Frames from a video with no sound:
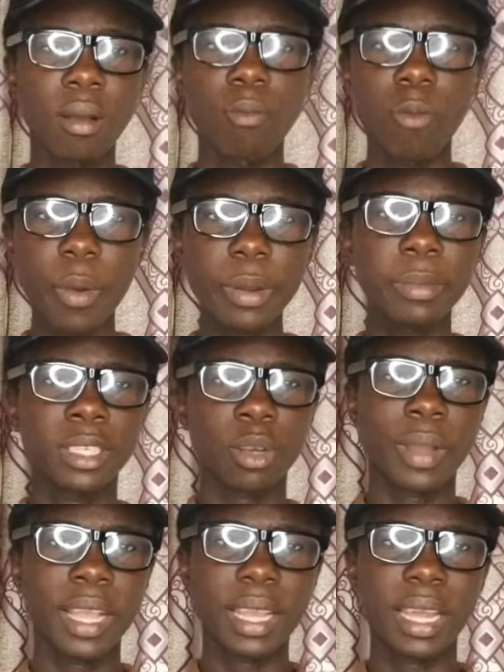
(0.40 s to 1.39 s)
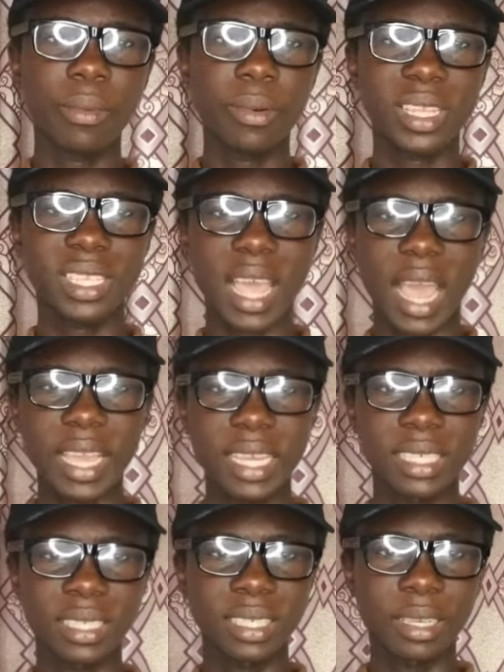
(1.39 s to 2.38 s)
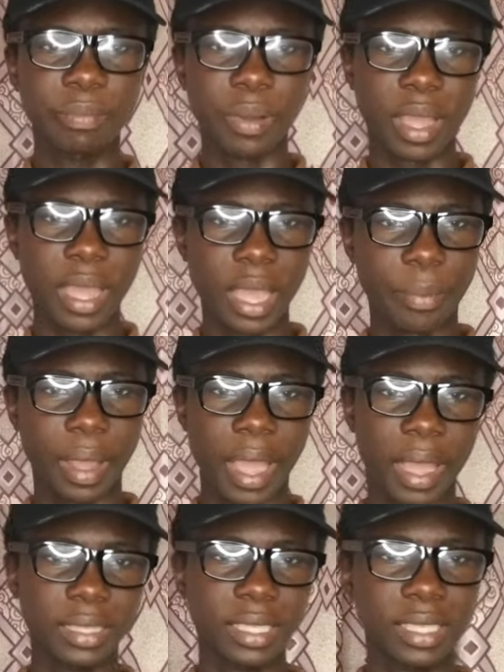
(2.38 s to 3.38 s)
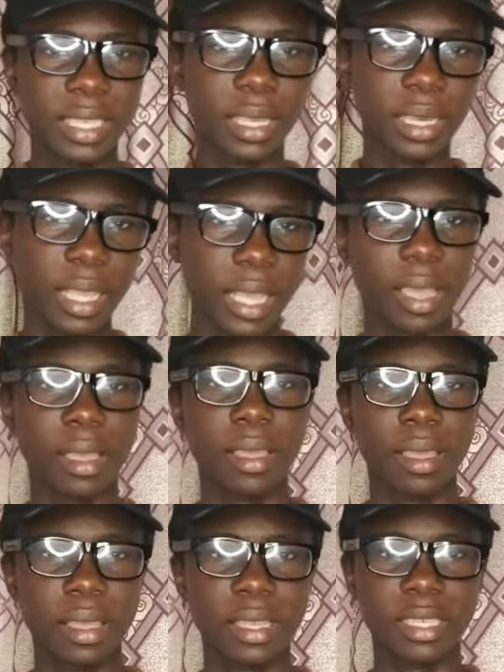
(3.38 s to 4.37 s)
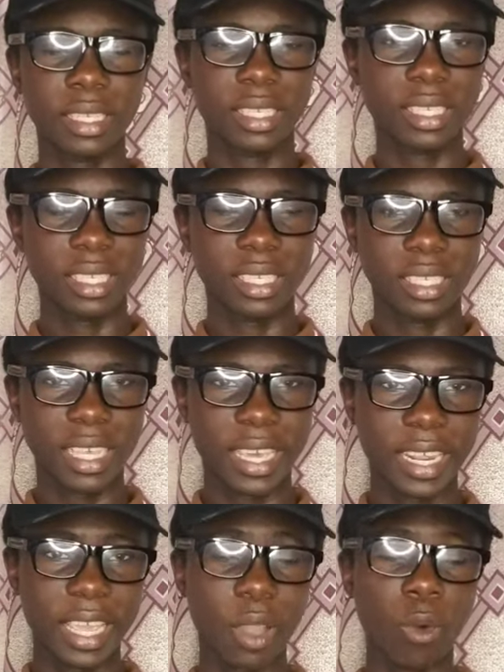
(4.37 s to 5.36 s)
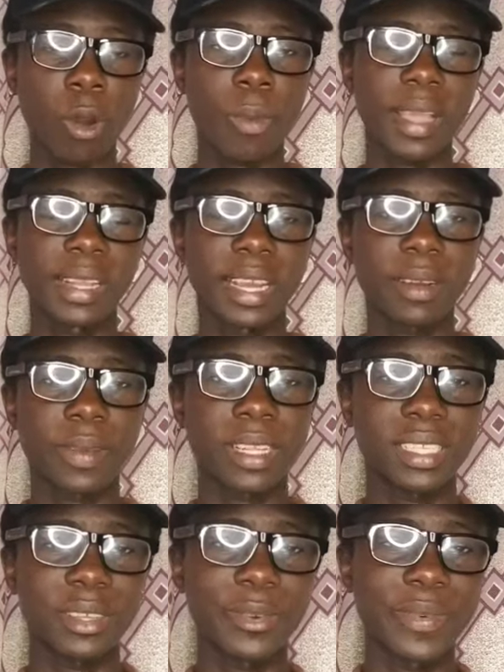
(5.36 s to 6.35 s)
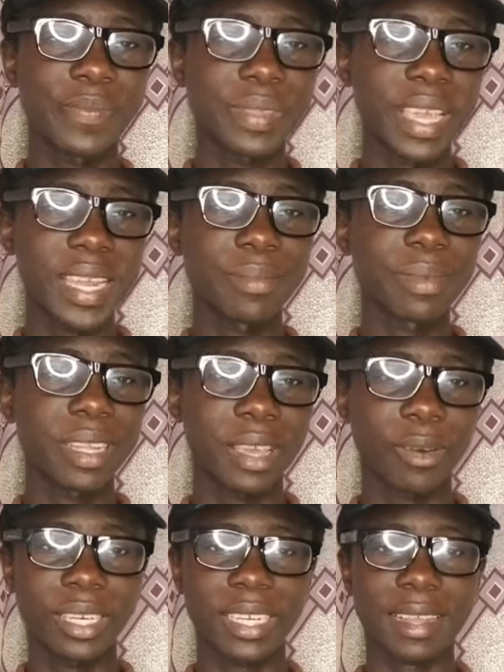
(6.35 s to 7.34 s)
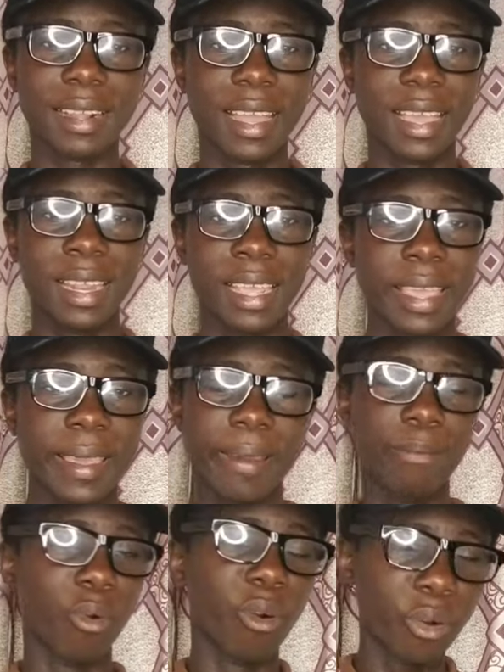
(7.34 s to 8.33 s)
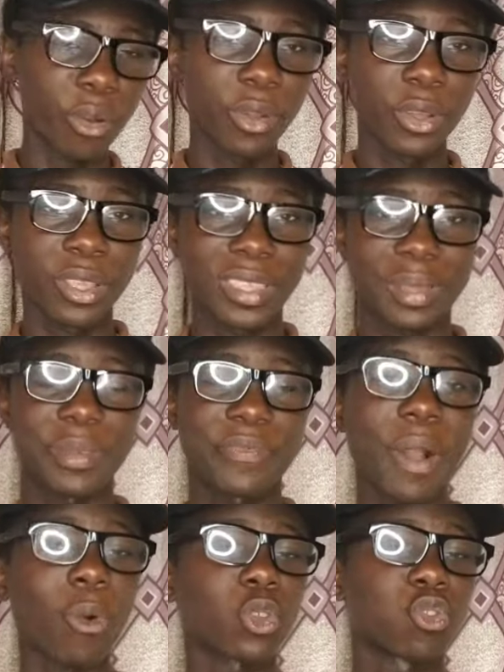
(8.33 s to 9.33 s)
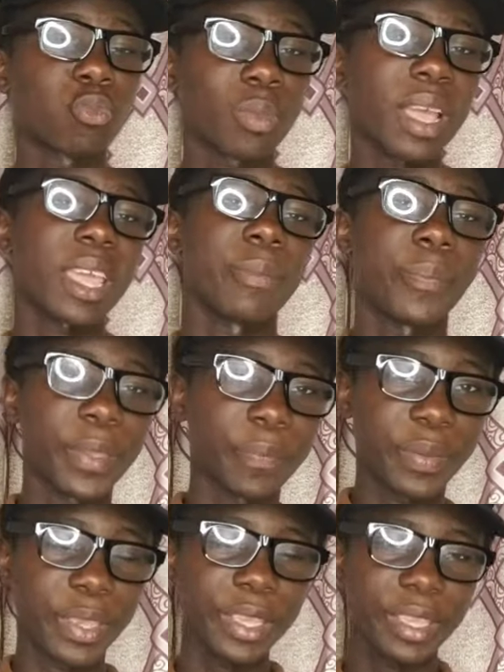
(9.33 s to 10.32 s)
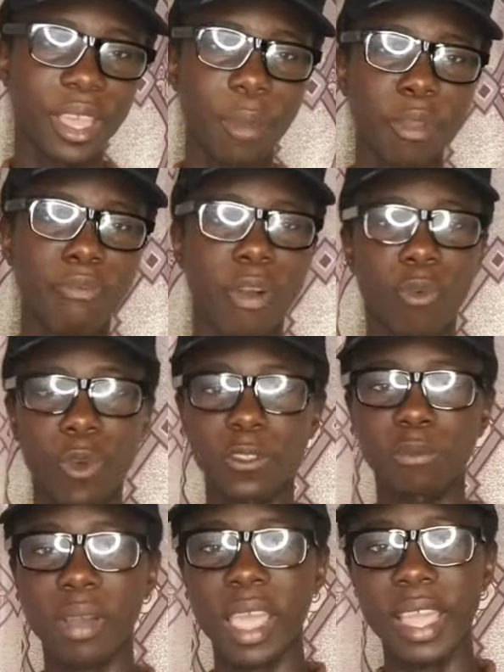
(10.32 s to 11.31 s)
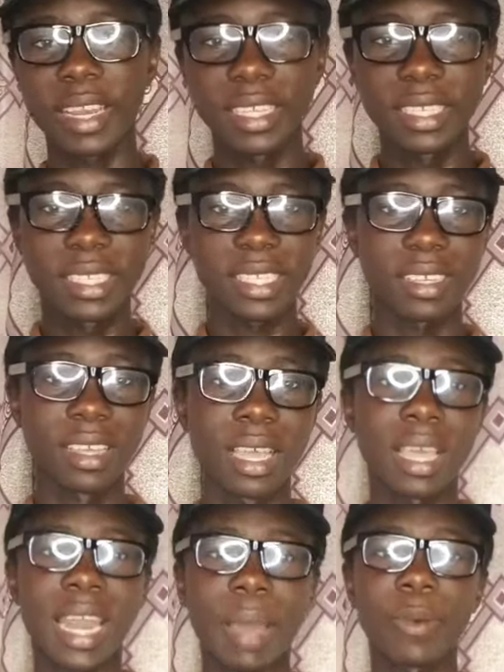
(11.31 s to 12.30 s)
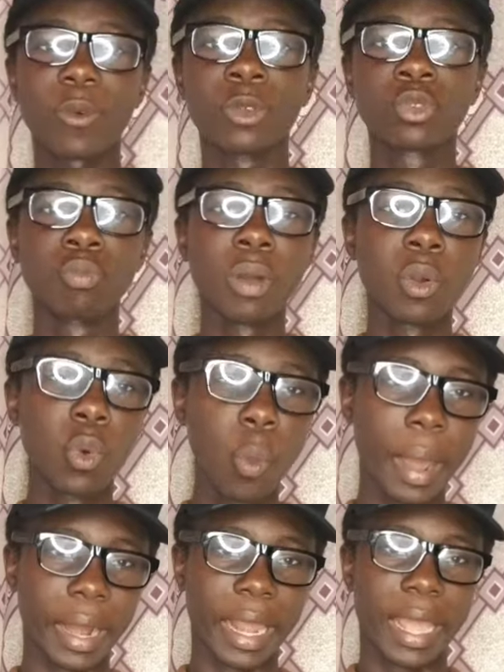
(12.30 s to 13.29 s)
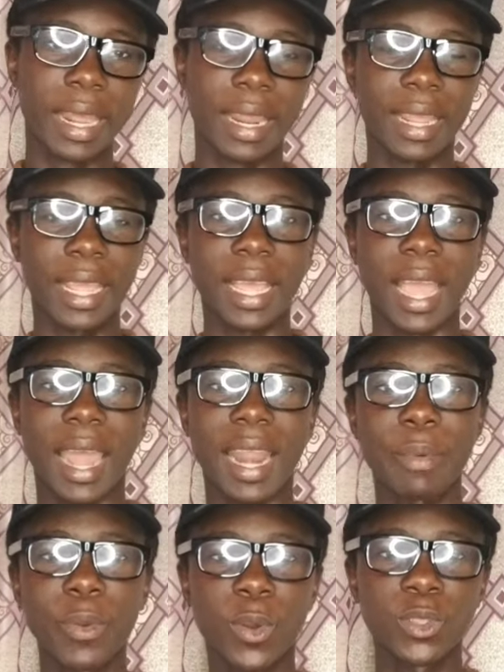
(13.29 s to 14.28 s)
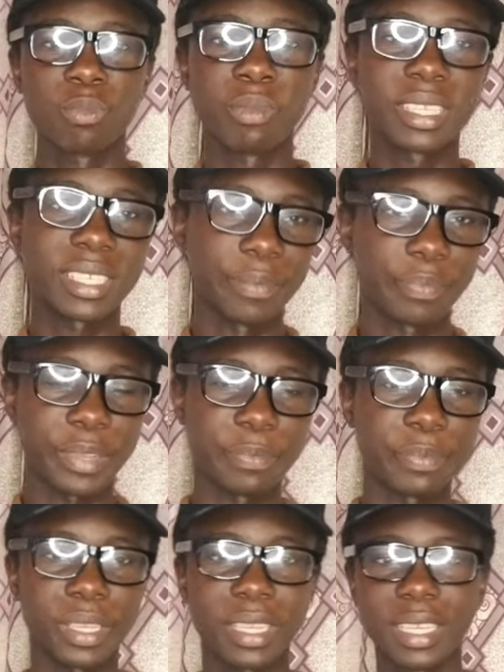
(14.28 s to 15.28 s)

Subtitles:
Mommy, so my gun, I want to say, I didn't eat palma, to say, dear citizen snaring, a woman gun, my saying, would be any day with Nicka Kayden, airboat. So, if I'm called to my MPP, if I'm called to my NDC, now I'm called to my Gumana, and I'm called to my CPP.